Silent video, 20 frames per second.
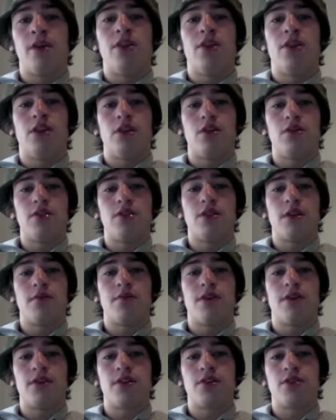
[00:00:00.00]
The loans then
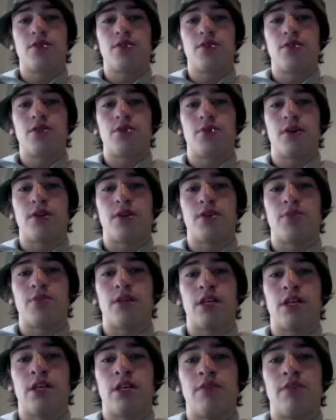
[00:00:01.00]
fell into the
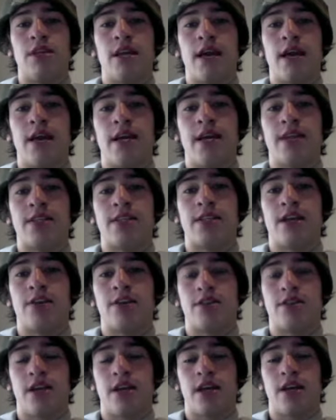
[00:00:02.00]
responsibility of the
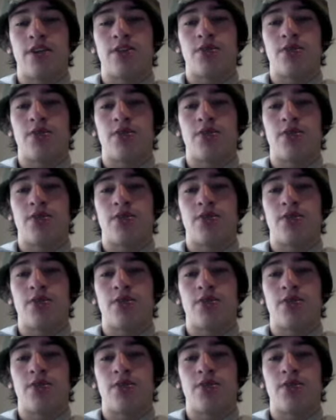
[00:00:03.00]
NSLCS,